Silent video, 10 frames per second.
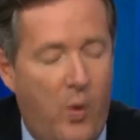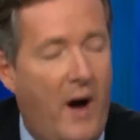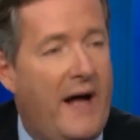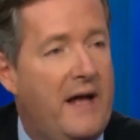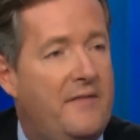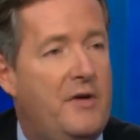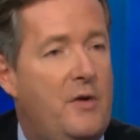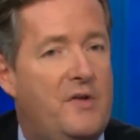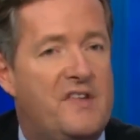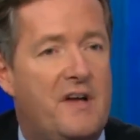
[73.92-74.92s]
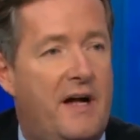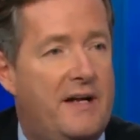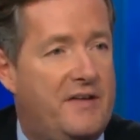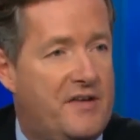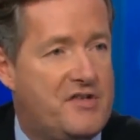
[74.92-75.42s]
Why have you
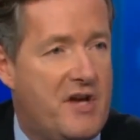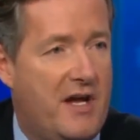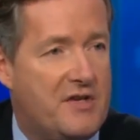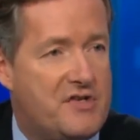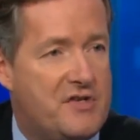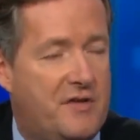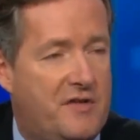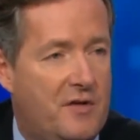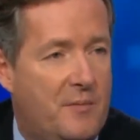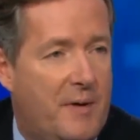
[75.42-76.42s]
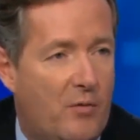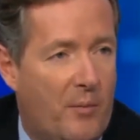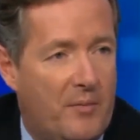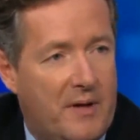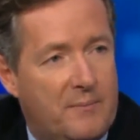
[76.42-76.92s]
decided to change to Mitt
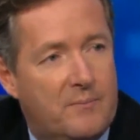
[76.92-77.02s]
Romney?